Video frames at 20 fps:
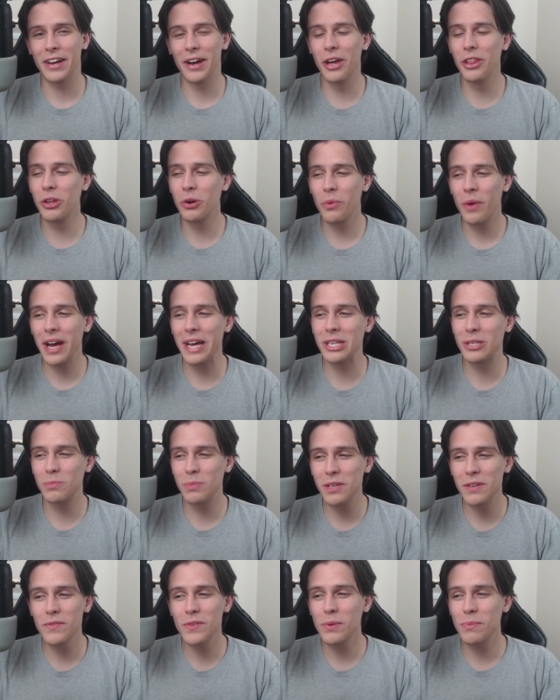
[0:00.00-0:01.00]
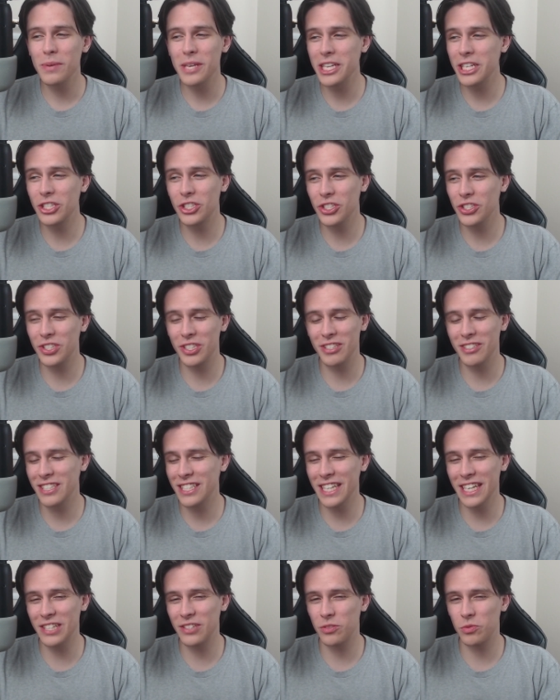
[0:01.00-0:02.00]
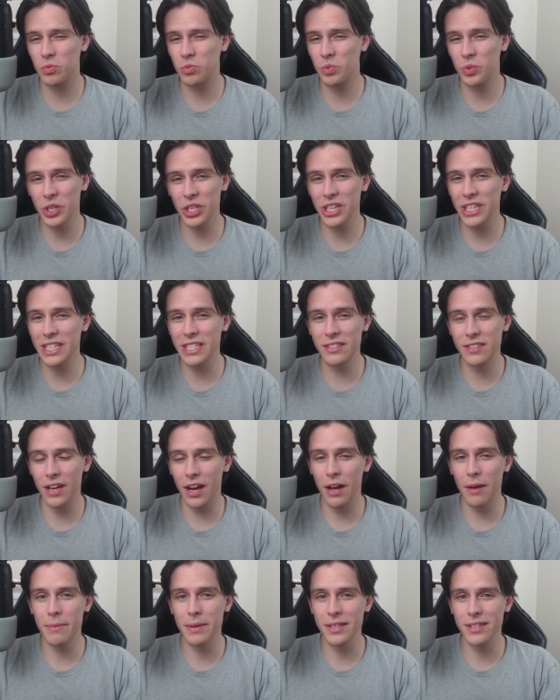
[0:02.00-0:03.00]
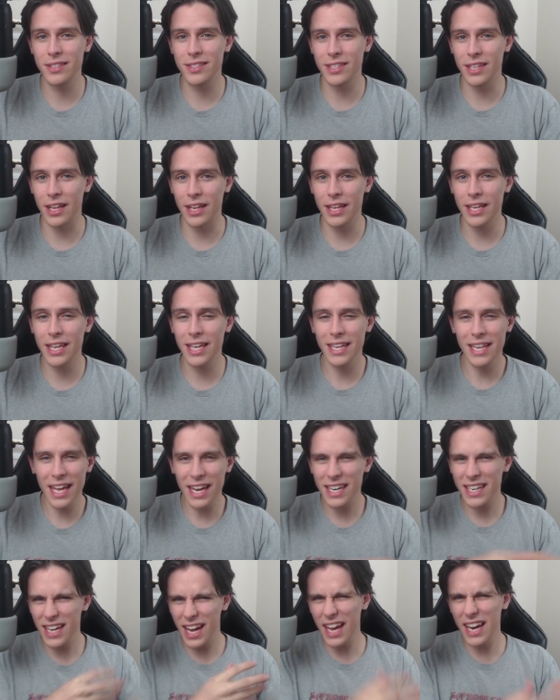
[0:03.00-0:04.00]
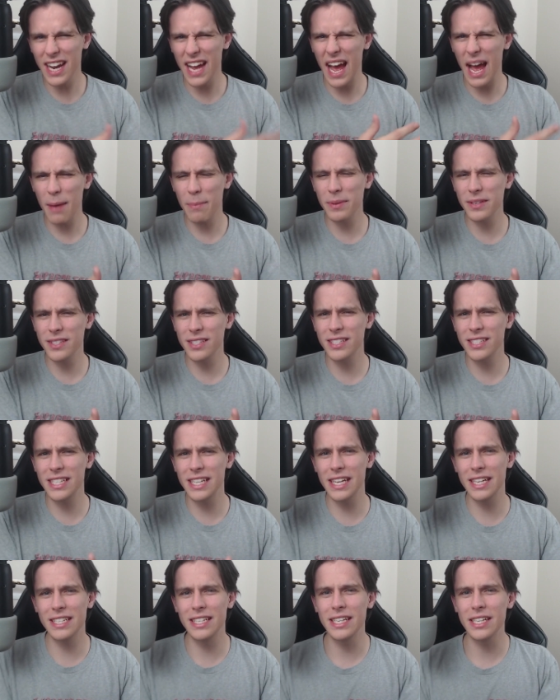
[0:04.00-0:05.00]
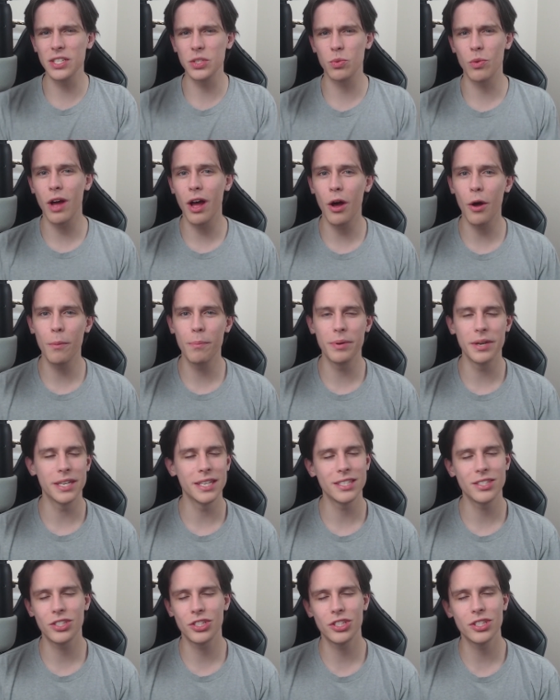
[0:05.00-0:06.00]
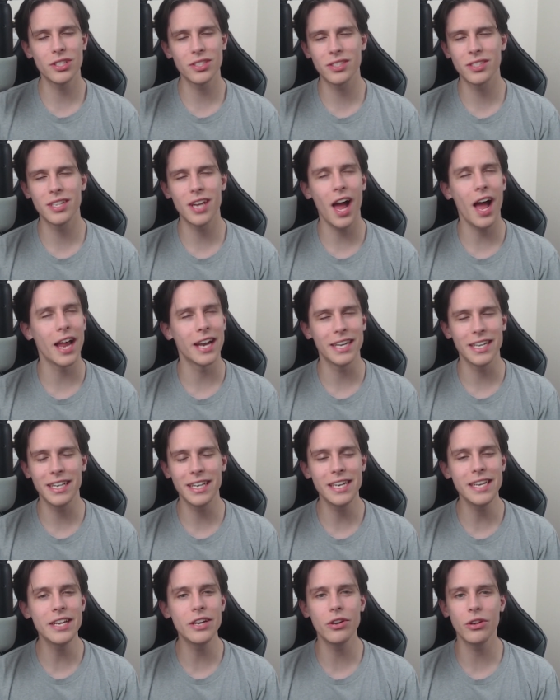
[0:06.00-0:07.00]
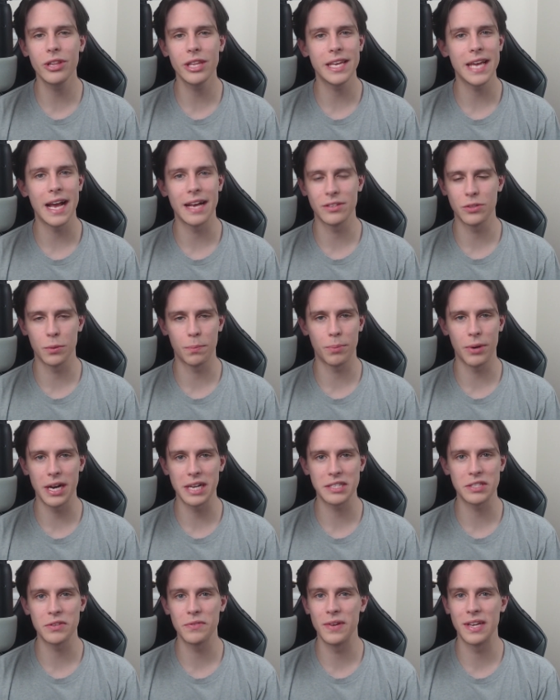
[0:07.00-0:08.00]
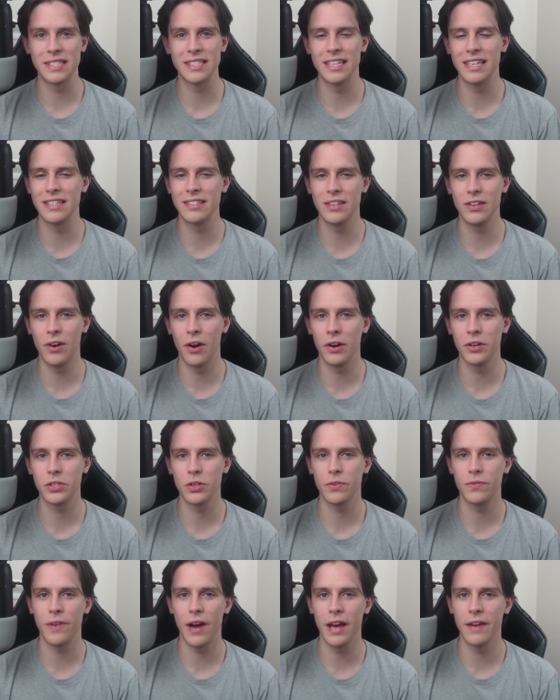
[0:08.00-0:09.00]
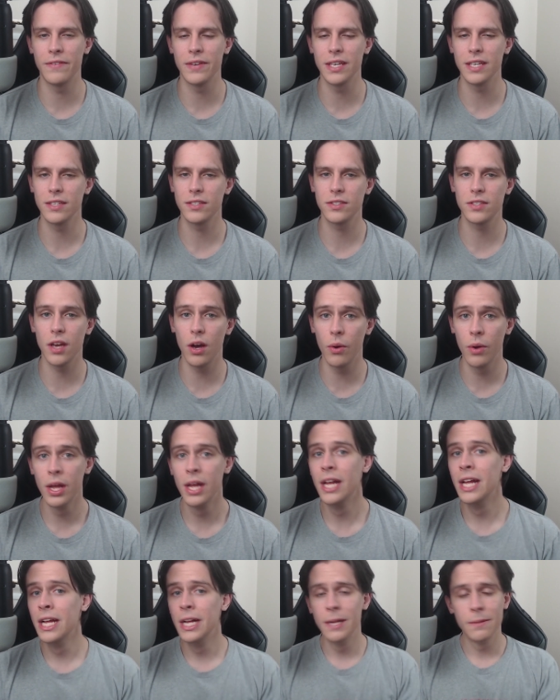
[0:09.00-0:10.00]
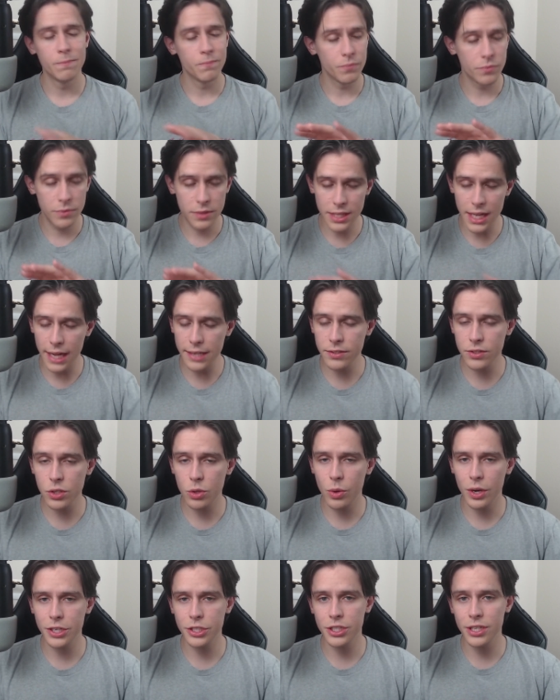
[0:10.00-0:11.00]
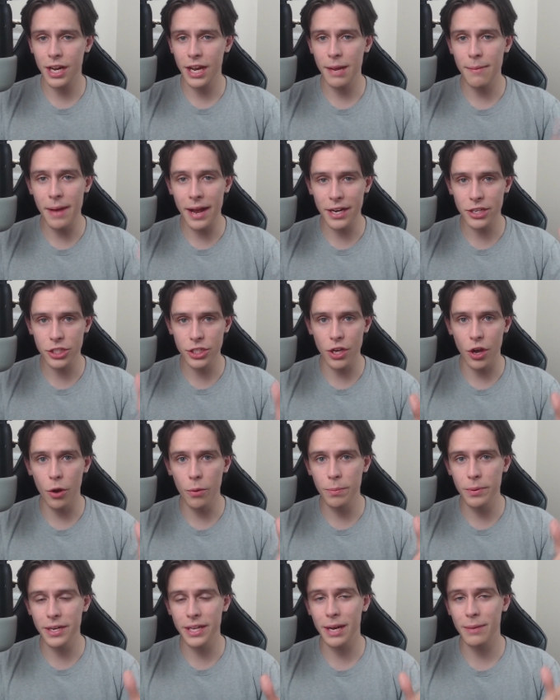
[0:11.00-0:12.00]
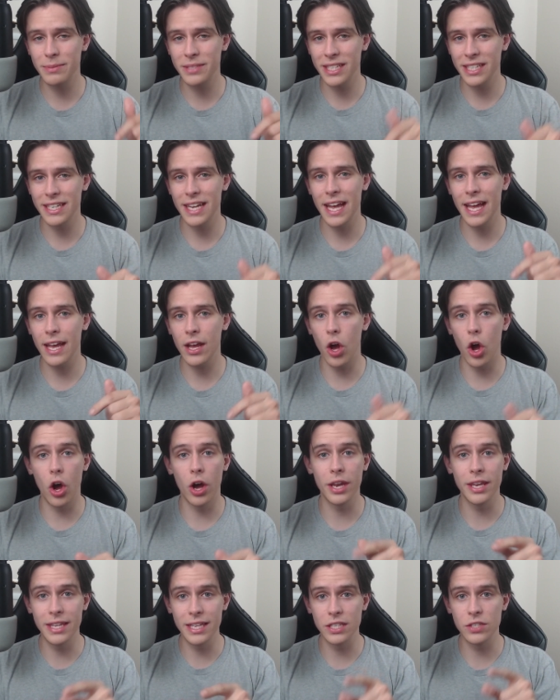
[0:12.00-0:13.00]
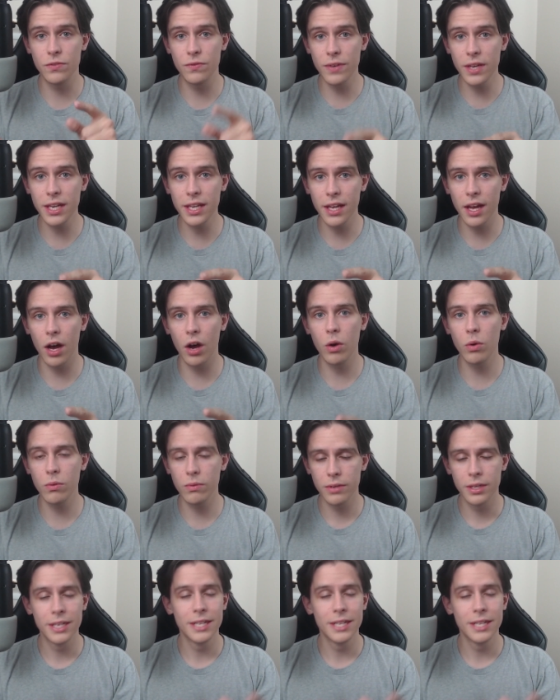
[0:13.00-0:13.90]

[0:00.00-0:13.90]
Otherwise, PvP just gets really dumb and silly, and that kind of happens in D&D as well, but it's just not nearly as oppressive as it is in Naruto 5e. So that's the question I am actually opening up today on this video.